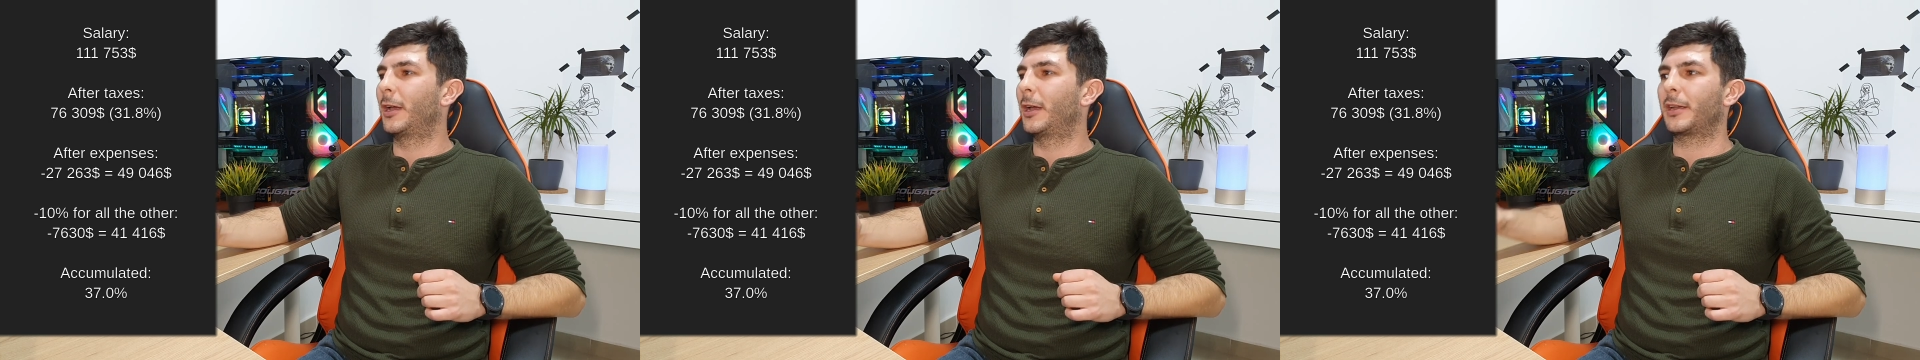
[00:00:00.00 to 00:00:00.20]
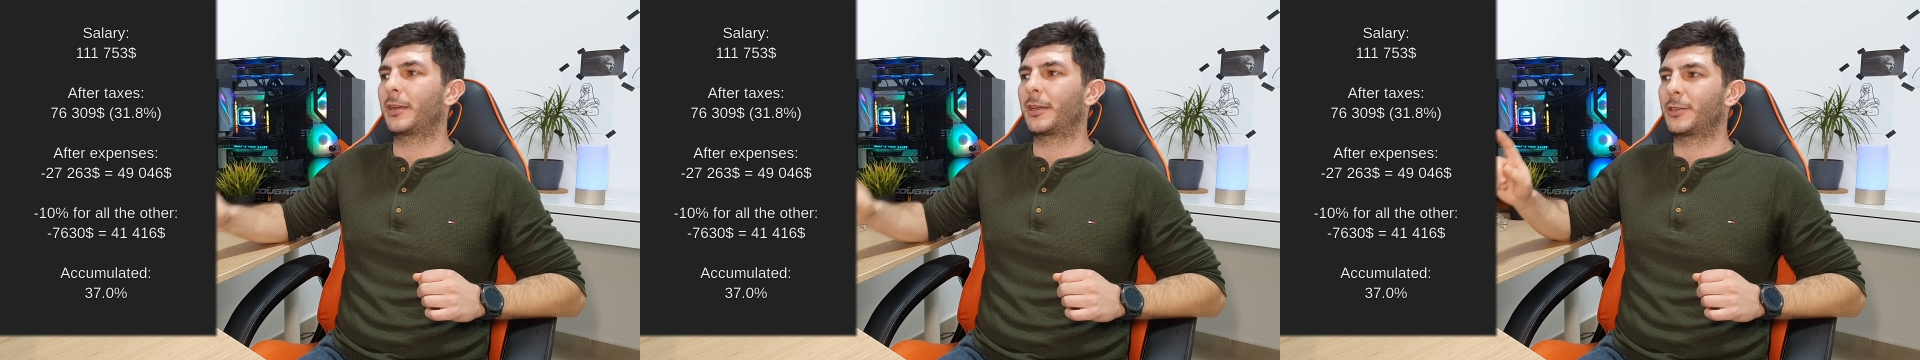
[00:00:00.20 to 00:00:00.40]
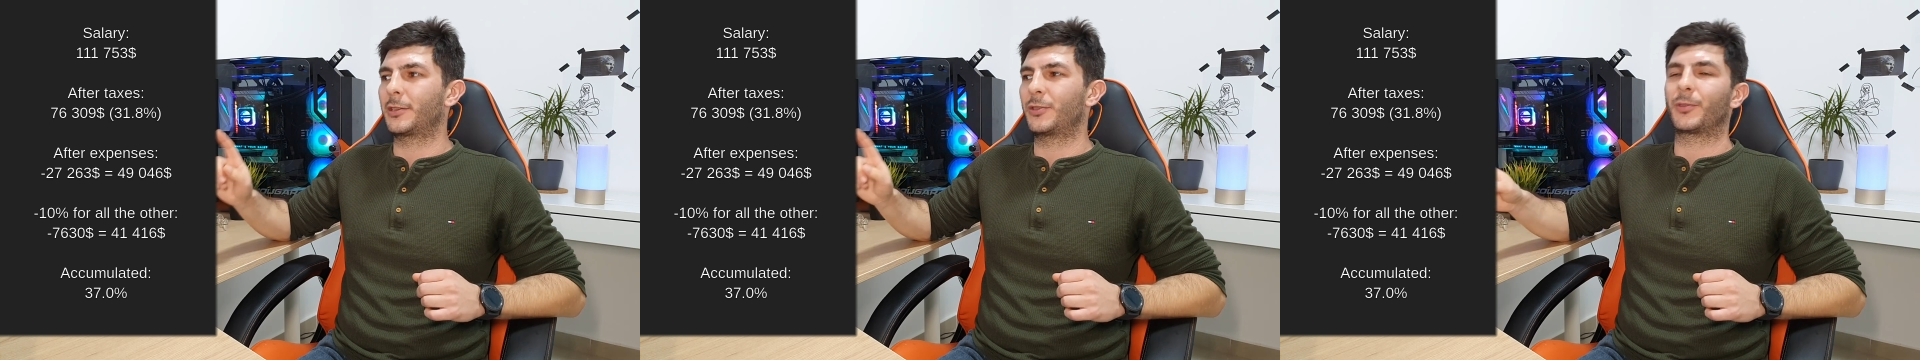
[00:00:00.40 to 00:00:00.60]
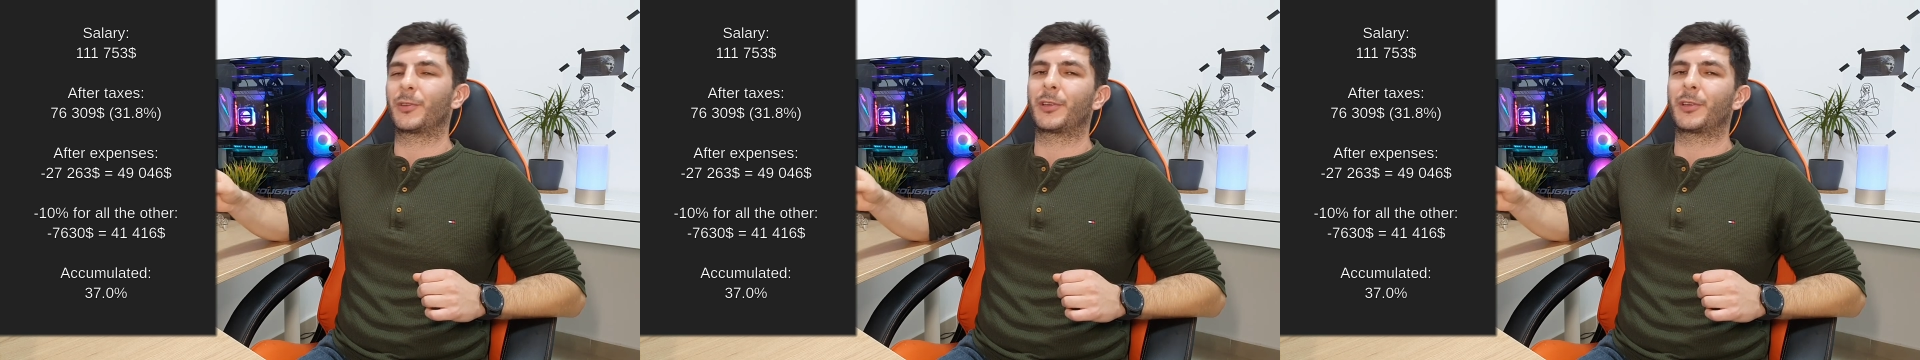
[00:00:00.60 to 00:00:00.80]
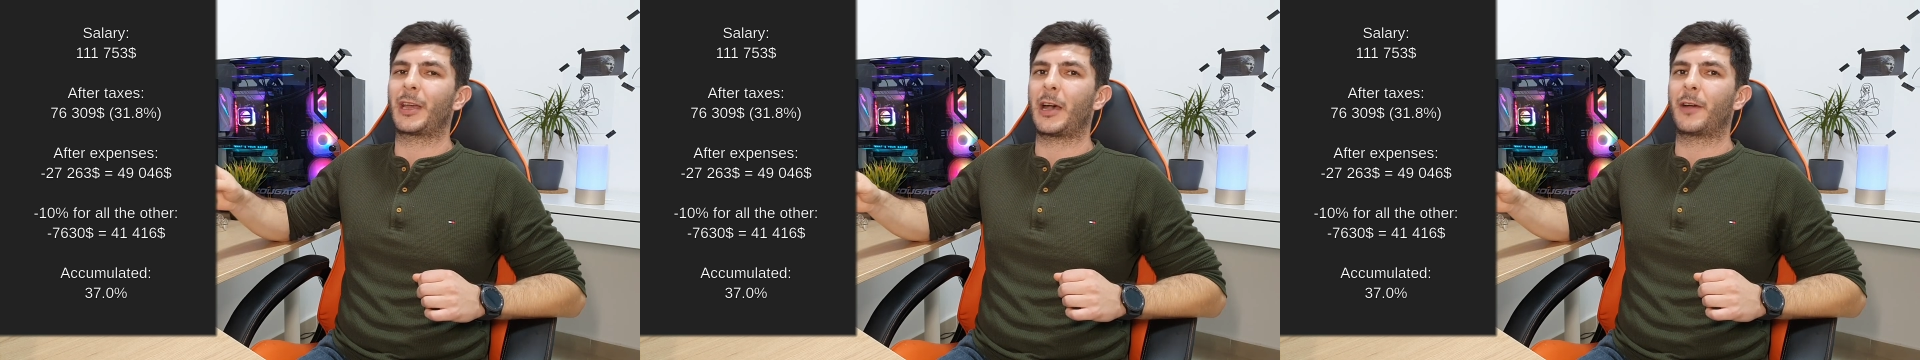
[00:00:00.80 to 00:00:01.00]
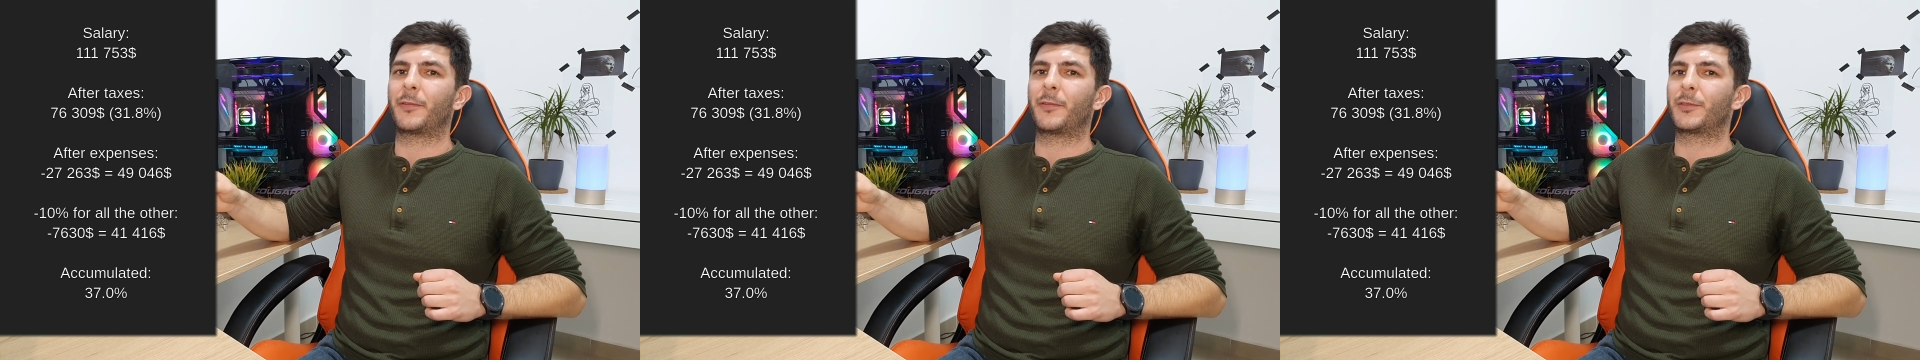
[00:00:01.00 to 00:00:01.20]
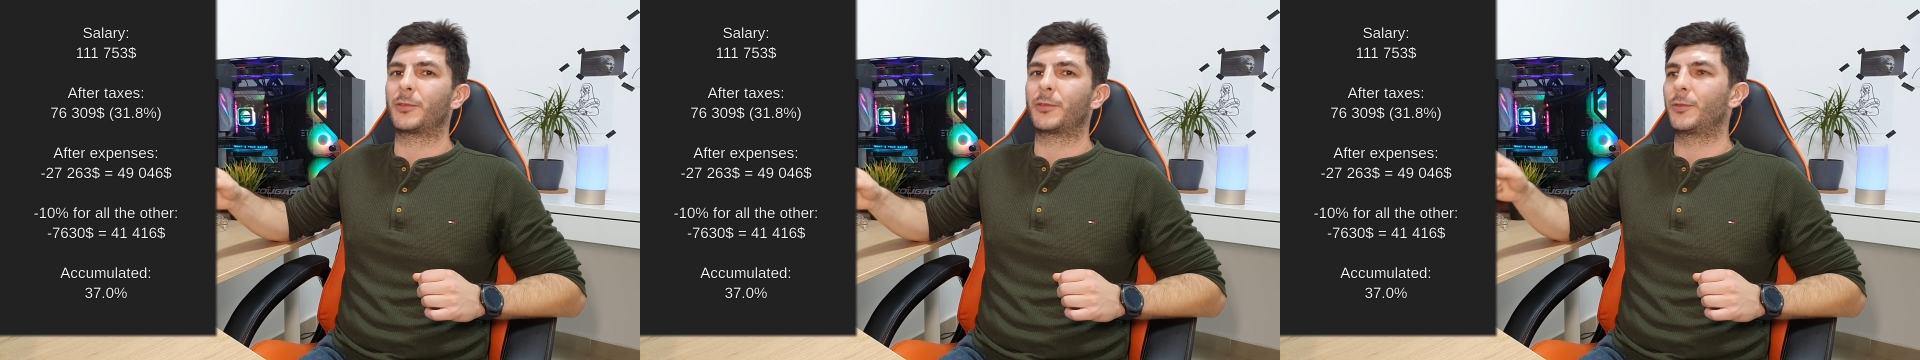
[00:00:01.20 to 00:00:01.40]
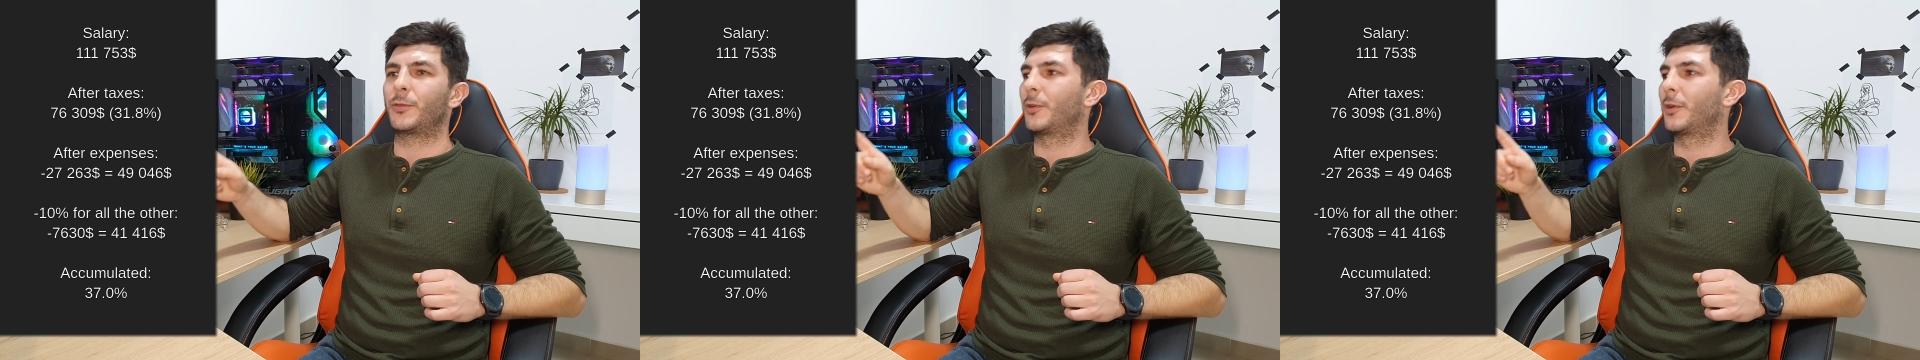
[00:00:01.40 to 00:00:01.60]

and I do not have to